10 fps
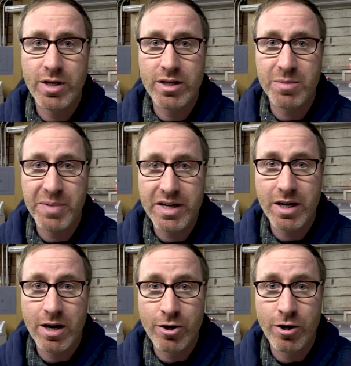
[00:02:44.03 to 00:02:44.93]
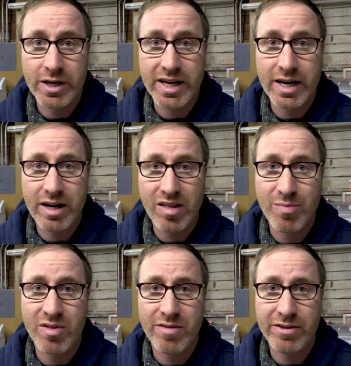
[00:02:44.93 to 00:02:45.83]
not depending on her to get any
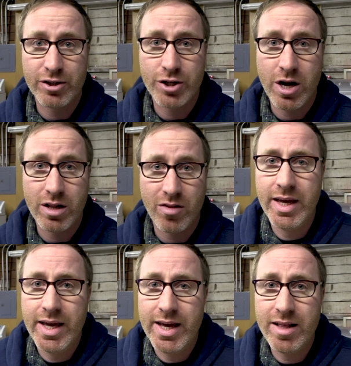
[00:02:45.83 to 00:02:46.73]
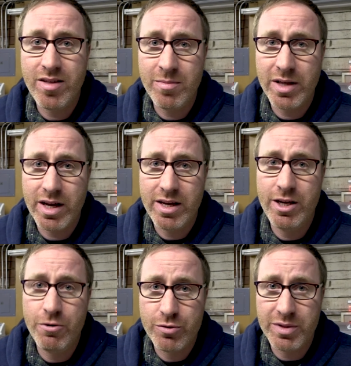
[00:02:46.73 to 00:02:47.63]
specific shots. It seemed like a
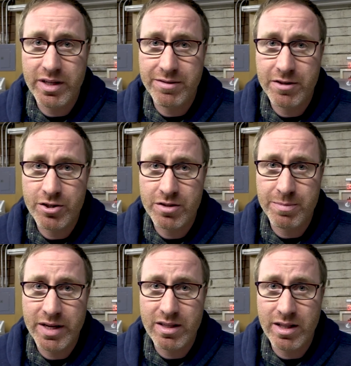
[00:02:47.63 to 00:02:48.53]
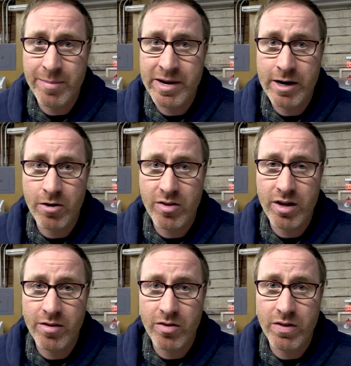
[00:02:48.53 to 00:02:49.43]
huge relief to just make the lemonade
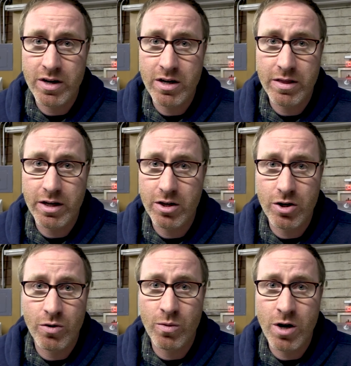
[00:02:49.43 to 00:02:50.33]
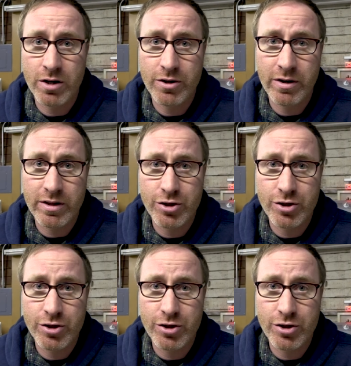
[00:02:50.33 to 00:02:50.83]
ourselves so that nothing could go wrong during the